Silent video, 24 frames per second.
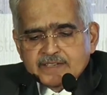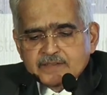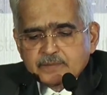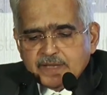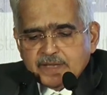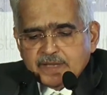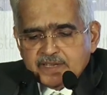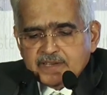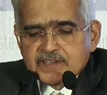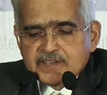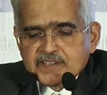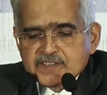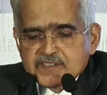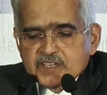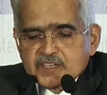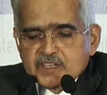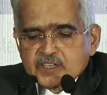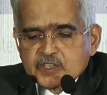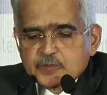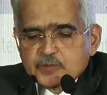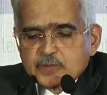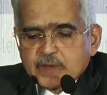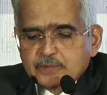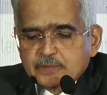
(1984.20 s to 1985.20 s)
many
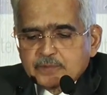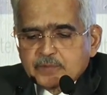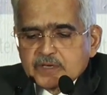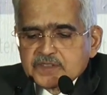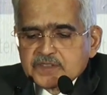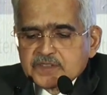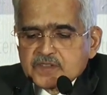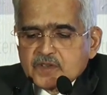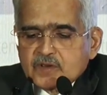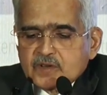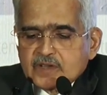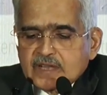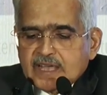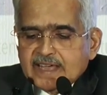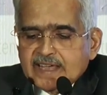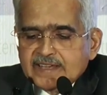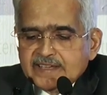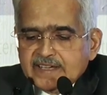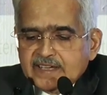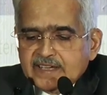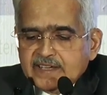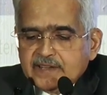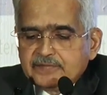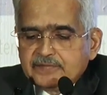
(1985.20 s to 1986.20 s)
research papers on
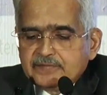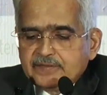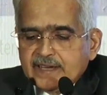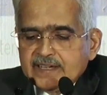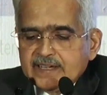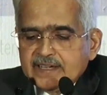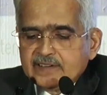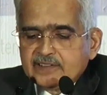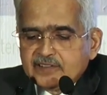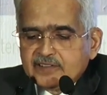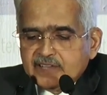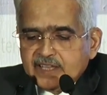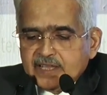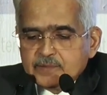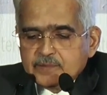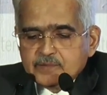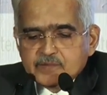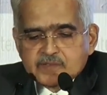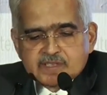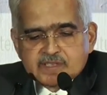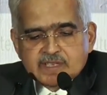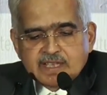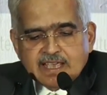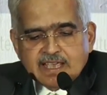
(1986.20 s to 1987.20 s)
identified
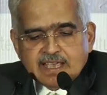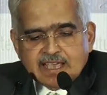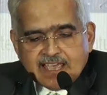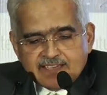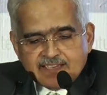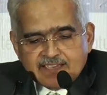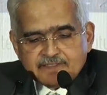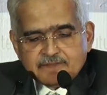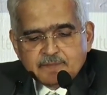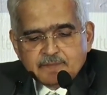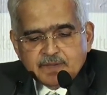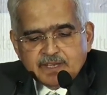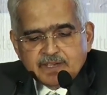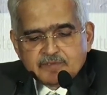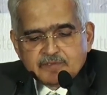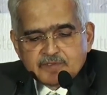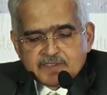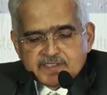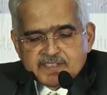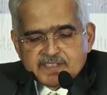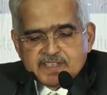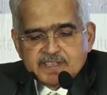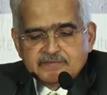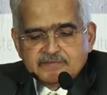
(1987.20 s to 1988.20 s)
themes have been
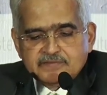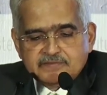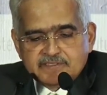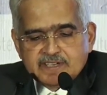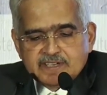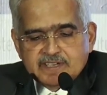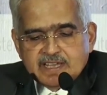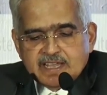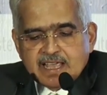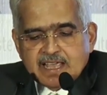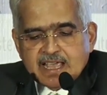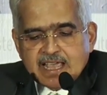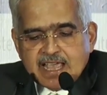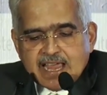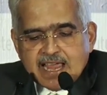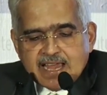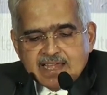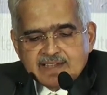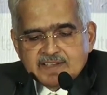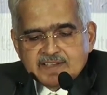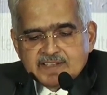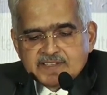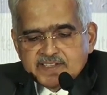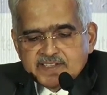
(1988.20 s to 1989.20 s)
received
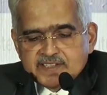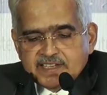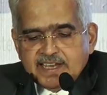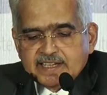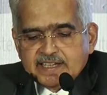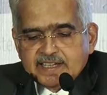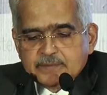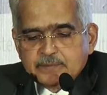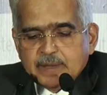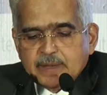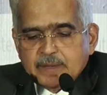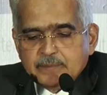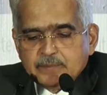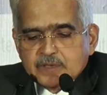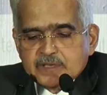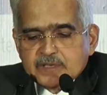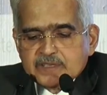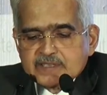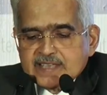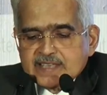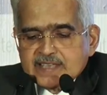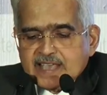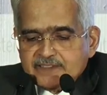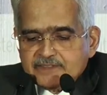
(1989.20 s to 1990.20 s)
and select
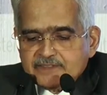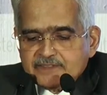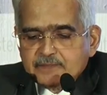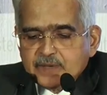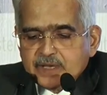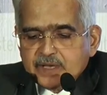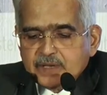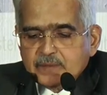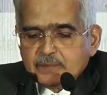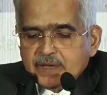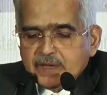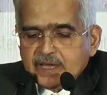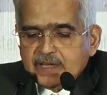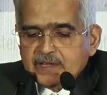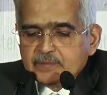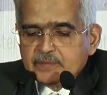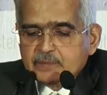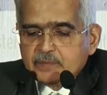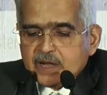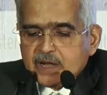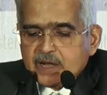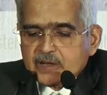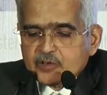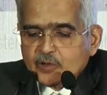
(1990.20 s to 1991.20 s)
papers have been made
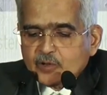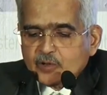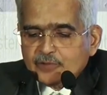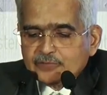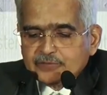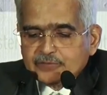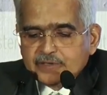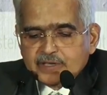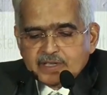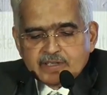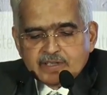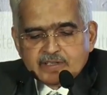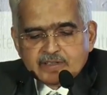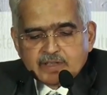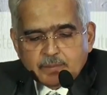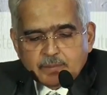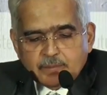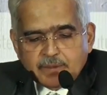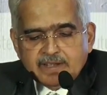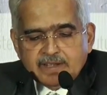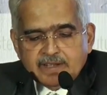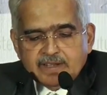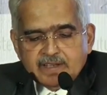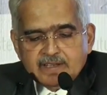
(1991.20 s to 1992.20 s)
part of the
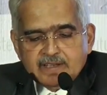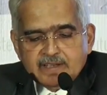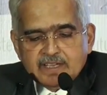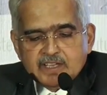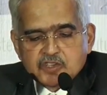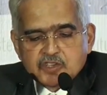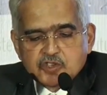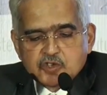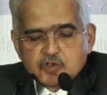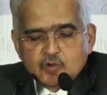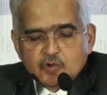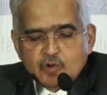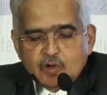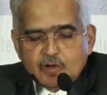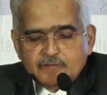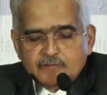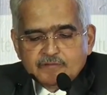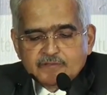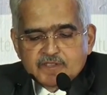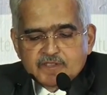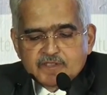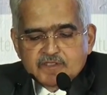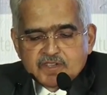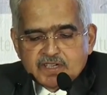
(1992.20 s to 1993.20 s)
maiden issue of
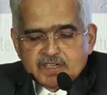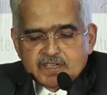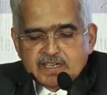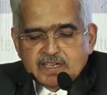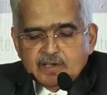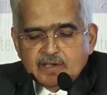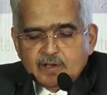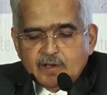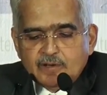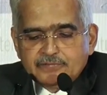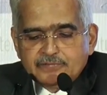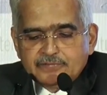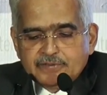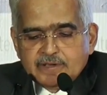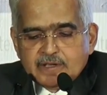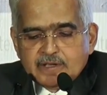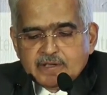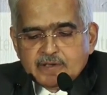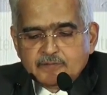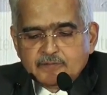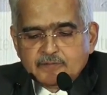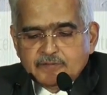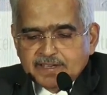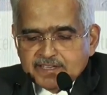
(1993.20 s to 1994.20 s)
the Journal of
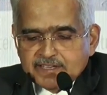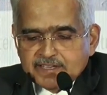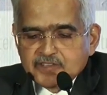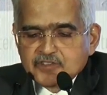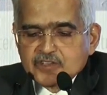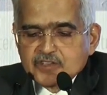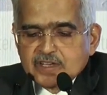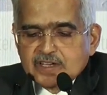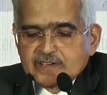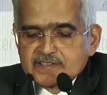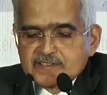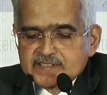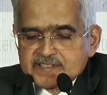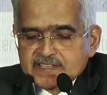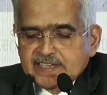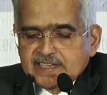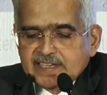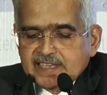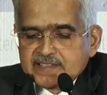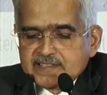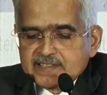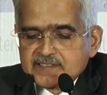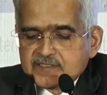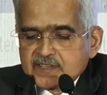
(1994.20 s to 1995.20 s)
Financial
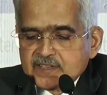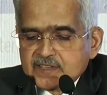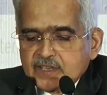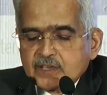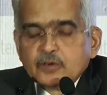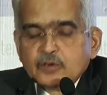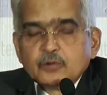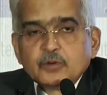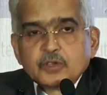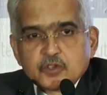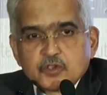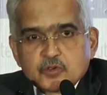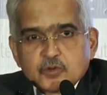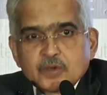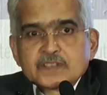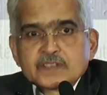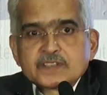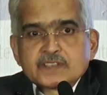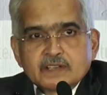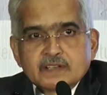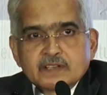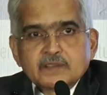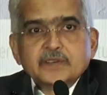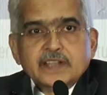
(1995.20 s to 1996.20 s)
Resilience, which was
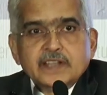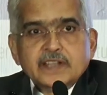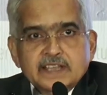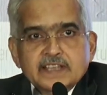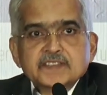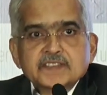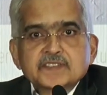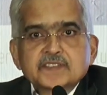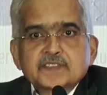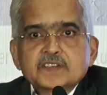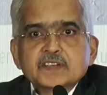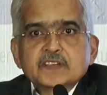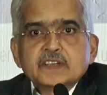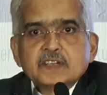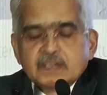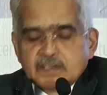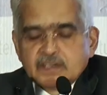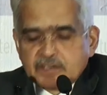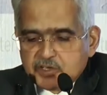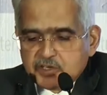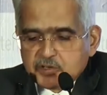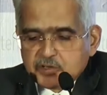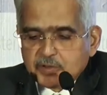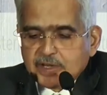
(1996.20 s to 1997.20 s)
released
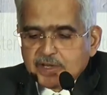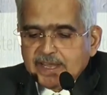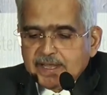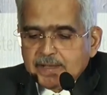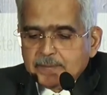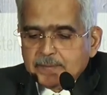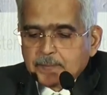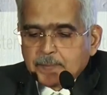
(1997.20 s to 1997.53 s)
today.